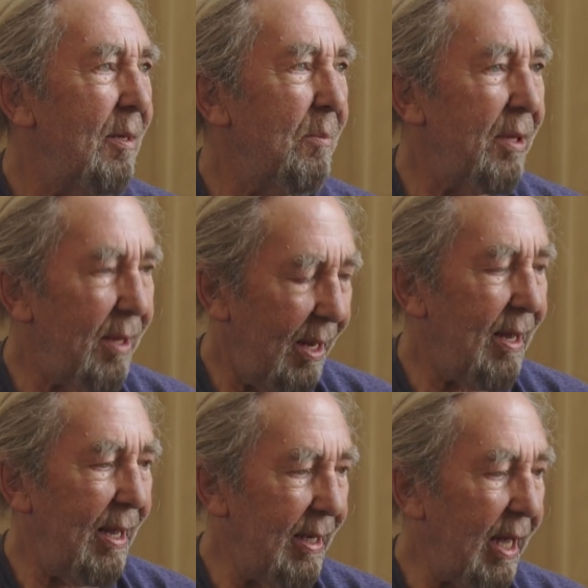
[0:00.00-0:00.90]
But
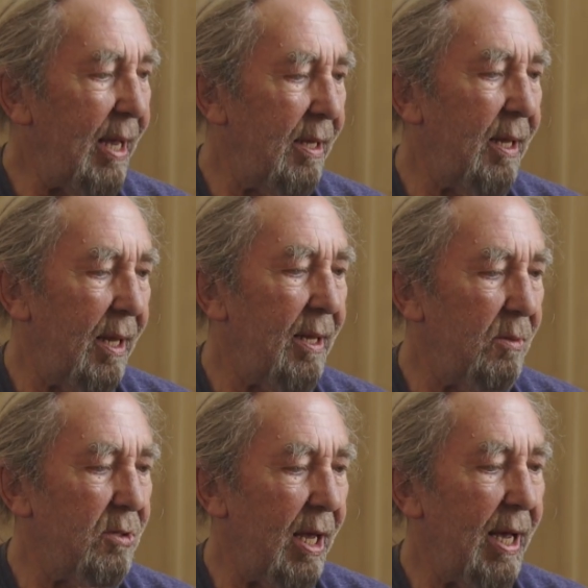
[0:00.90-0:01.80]
again, it
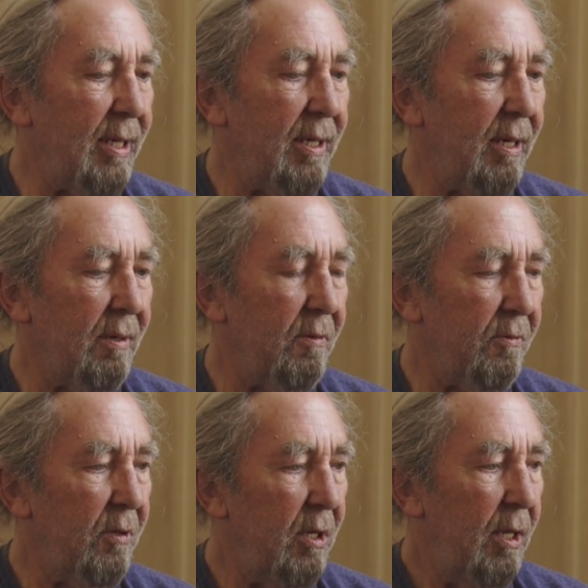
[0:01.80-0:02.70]
was the idea of
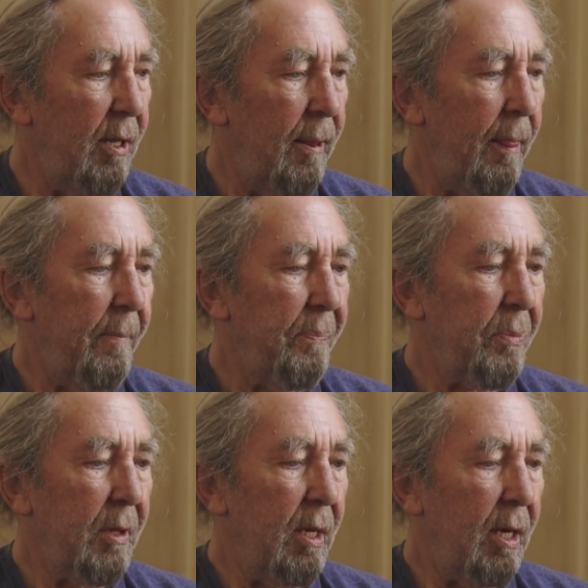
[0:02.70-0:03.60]

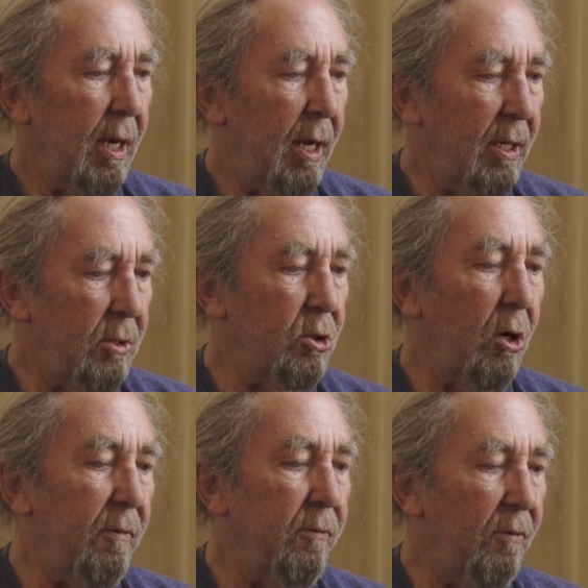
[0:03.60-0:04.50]
a
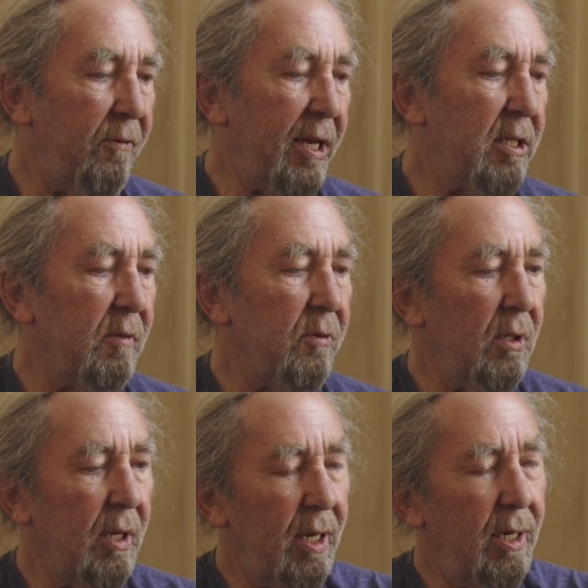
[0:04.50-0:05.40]
joyful
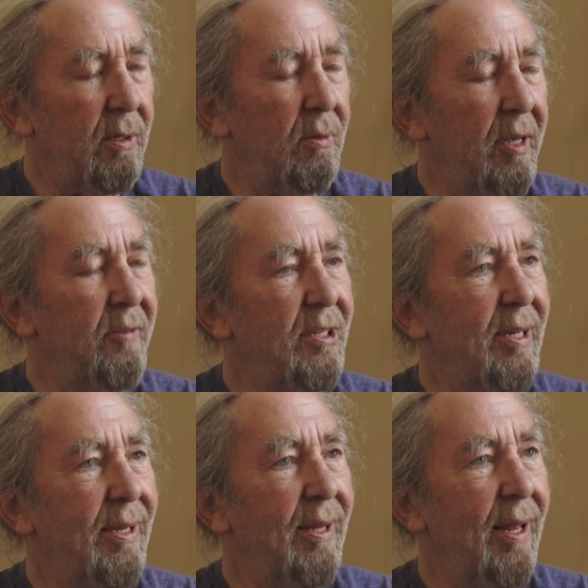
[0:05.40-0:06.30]
festival in a rave
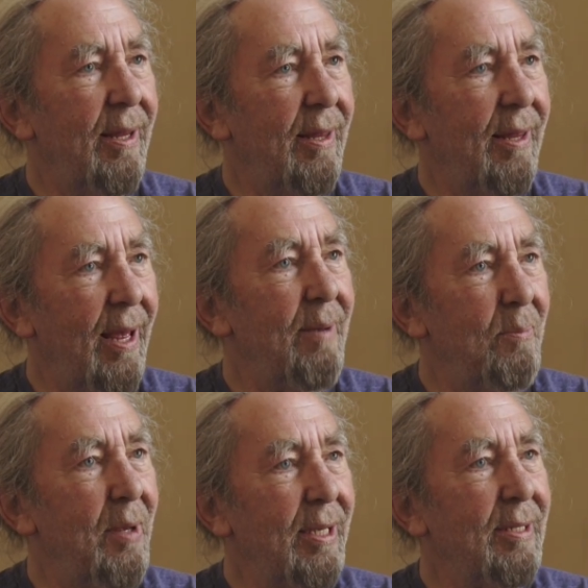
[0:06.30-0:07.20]
scene. That
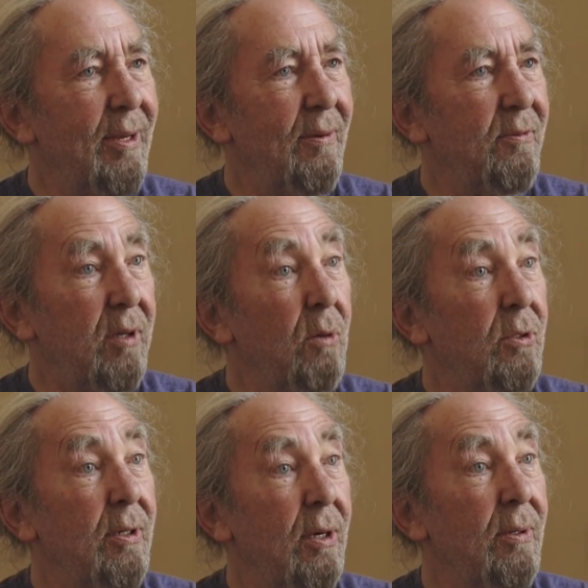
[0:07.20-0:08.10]
mix of
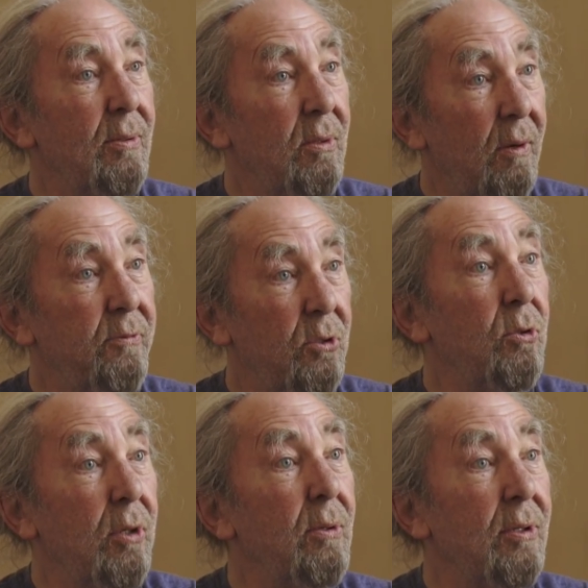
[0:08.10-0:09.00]
two
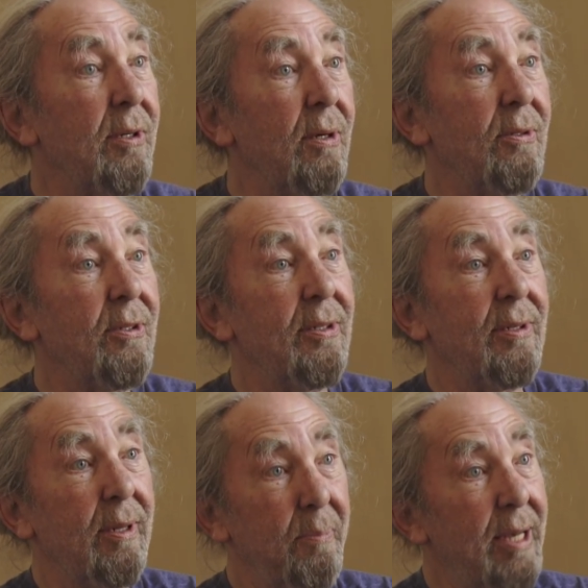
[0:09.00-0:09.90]

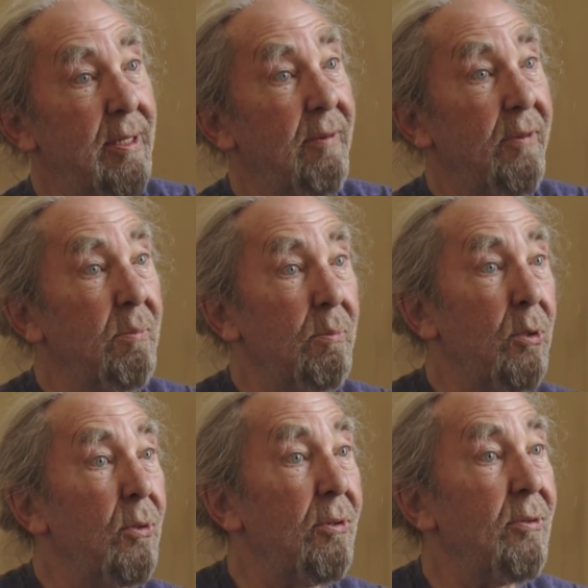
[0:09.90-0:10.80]
countercultures, the best of them
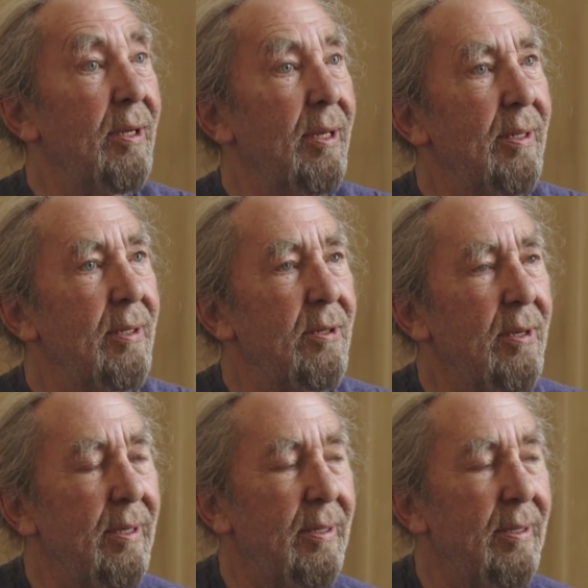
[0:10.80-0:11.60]
both, really. So,